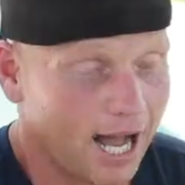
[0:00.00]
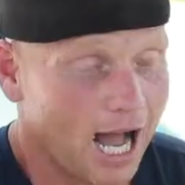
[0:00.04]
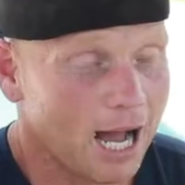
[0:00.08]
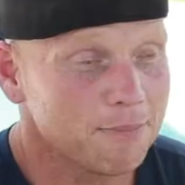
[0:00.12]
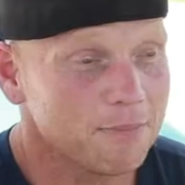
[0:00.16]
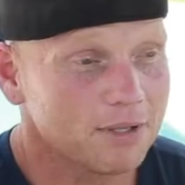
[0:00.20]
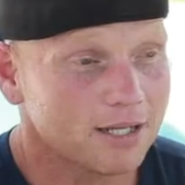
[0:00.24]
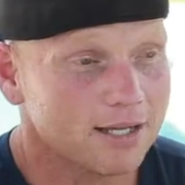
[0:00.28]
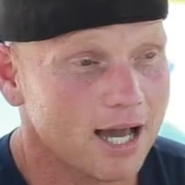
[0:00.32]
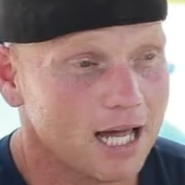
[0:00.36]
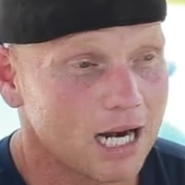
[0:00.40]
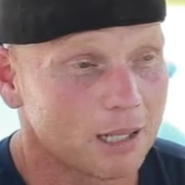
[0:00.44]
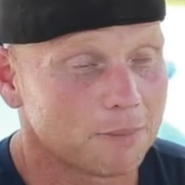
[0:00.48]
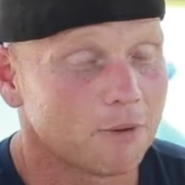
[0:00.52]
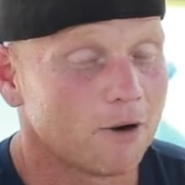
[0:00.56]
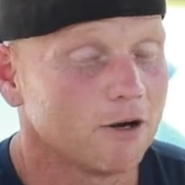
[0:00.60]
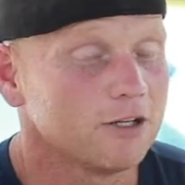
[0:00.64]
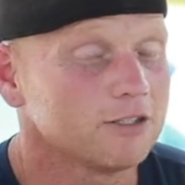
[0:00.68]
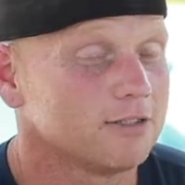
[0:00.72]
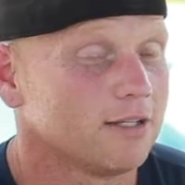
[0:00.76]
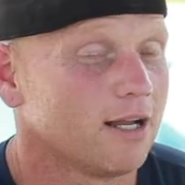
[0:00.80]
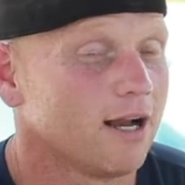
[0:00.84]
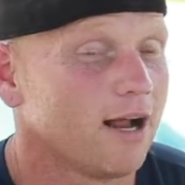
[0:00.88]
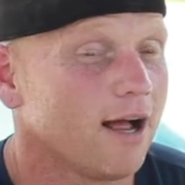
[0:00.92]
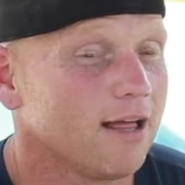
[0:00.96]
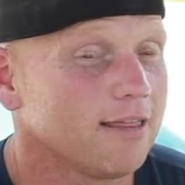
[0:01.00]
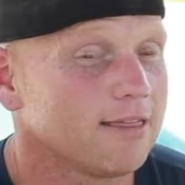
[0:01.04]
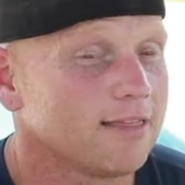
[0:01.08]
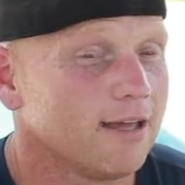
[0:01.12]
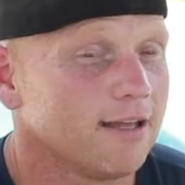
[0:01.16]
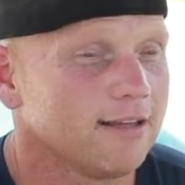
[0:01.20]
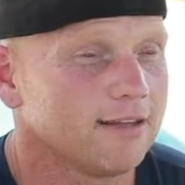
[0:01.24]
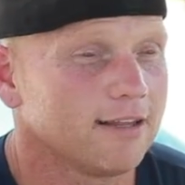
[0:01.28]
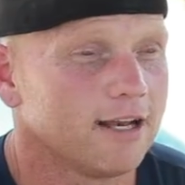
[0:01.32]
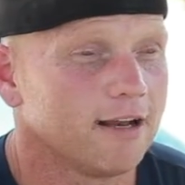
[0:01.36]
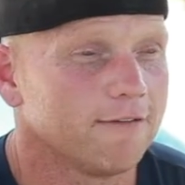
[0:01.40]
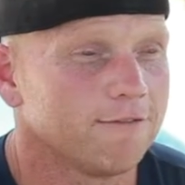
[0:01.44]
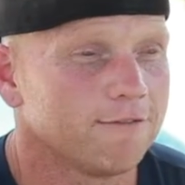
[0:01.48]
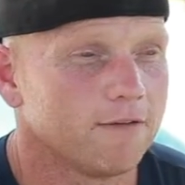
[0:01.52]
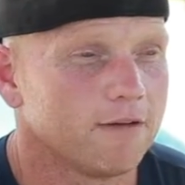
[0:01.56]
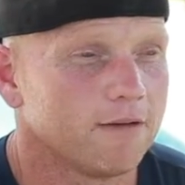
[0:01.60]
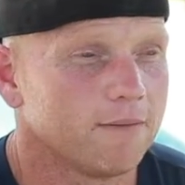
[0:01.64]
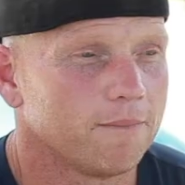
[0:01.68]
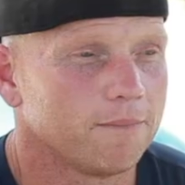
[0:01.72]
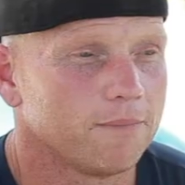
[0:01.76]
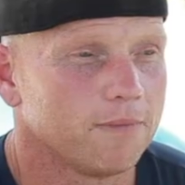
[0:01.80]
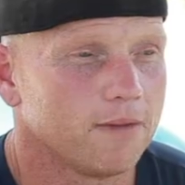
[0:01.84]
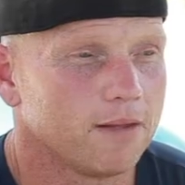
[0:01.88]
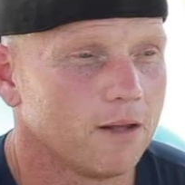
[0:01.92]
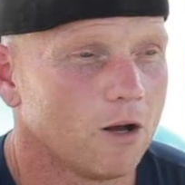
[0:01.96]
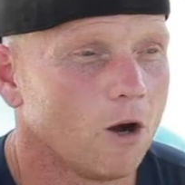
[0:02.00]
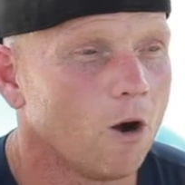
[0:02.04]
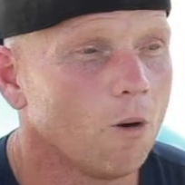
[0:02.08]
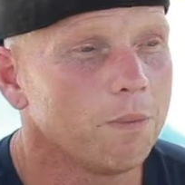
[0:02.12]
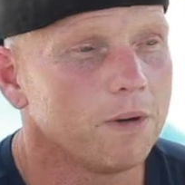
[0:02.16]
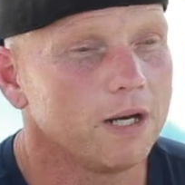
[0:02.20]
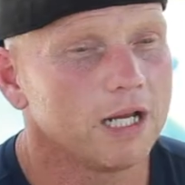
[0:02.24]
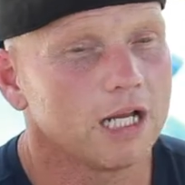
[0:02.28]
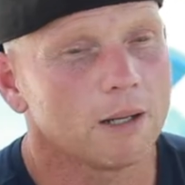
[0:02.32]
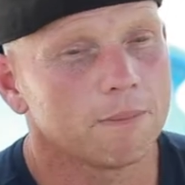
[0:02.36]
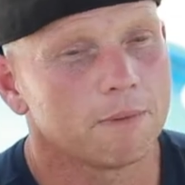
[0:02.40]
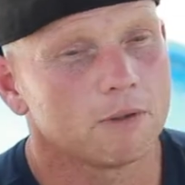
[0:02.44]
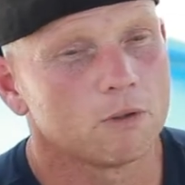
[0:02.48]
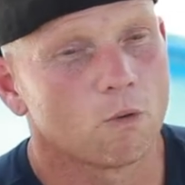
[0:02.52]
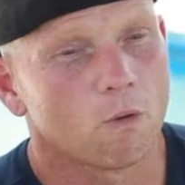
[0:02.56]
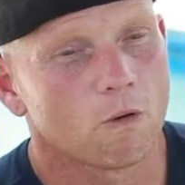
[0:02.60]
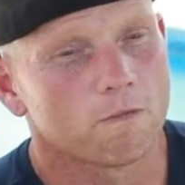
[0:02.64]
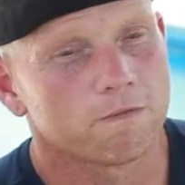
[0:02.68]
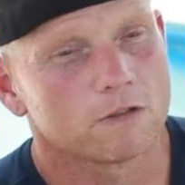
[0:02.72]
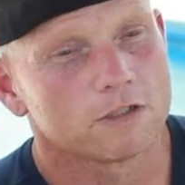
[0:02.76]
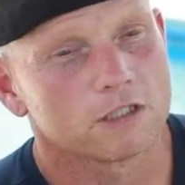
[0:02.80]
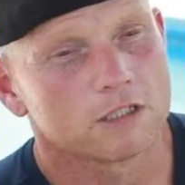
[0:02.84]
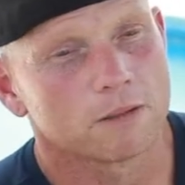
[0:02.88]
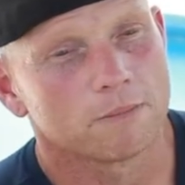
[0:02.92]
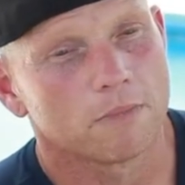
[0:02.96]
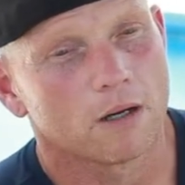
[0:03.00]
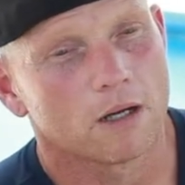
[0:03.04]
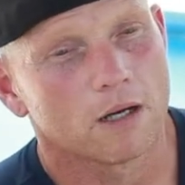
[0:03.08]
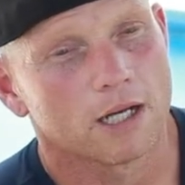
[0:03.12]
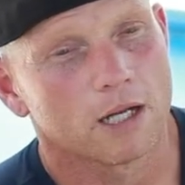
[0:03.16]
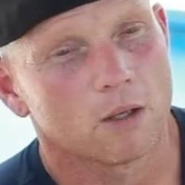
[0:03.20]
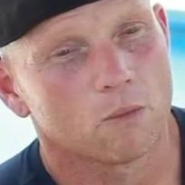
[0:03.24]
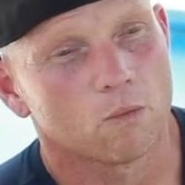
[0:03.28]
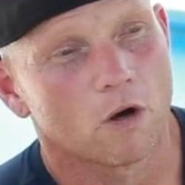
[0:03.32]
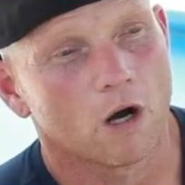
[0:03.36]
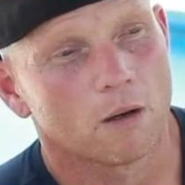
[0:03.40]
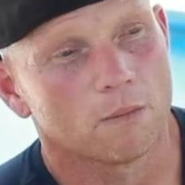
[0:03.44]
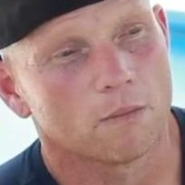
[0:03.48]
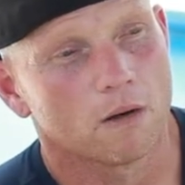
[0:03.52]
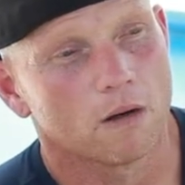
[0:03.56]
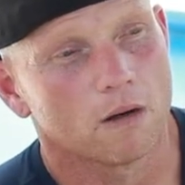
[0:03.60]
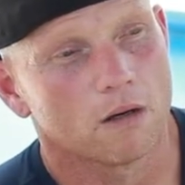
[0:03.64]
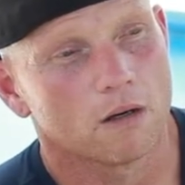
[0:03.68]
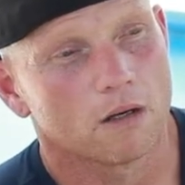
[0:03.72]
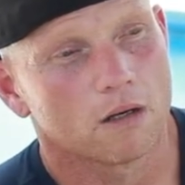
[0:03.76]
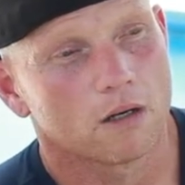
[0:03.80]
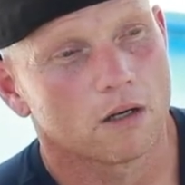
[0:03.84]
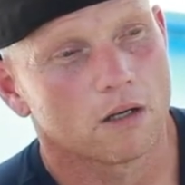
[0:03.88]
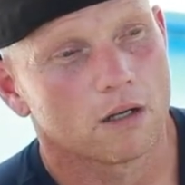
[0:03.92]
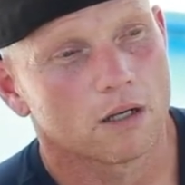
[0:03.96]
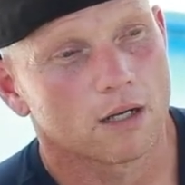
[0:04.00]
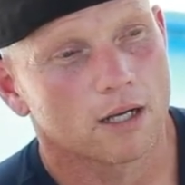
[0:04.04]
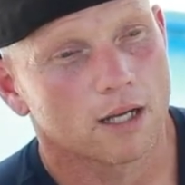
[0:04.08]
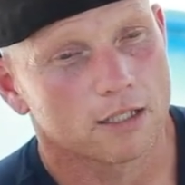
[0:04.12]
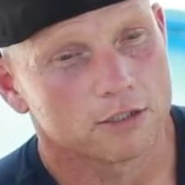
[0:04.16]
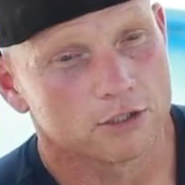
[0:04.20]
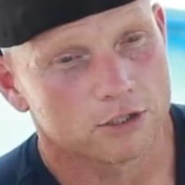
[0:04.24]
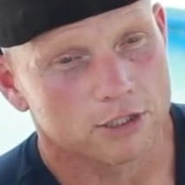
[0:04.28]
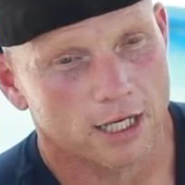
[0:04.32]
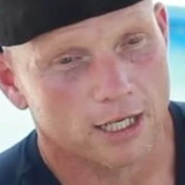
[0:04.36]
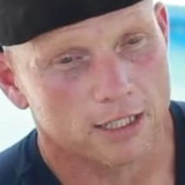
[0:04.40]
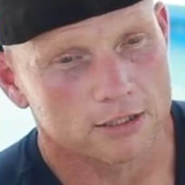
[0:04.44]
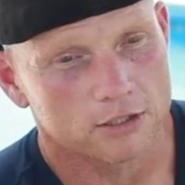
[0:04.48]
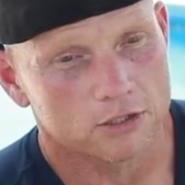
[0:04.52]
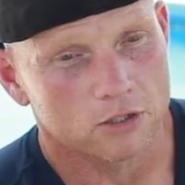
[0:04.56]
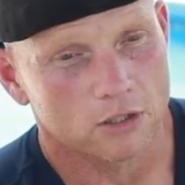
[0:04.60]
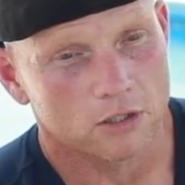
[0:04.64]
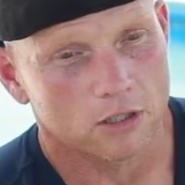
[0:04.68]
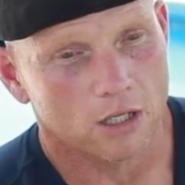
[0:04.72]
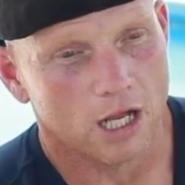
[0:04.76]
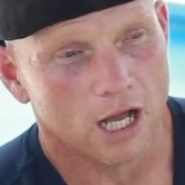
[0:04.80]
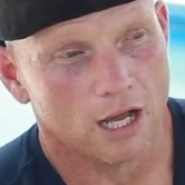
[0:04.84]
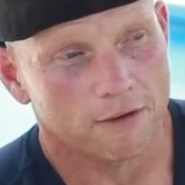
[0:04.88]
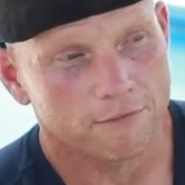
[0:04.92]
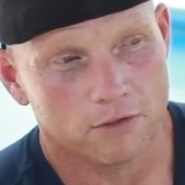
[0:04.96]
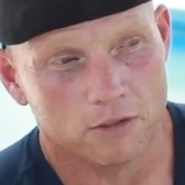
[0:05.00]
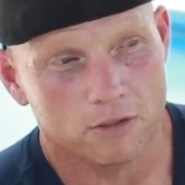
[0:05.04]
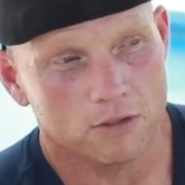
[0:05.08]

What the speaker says: I'm the kind of person that I think that if opening up a door for somebody at Walmart can change their life.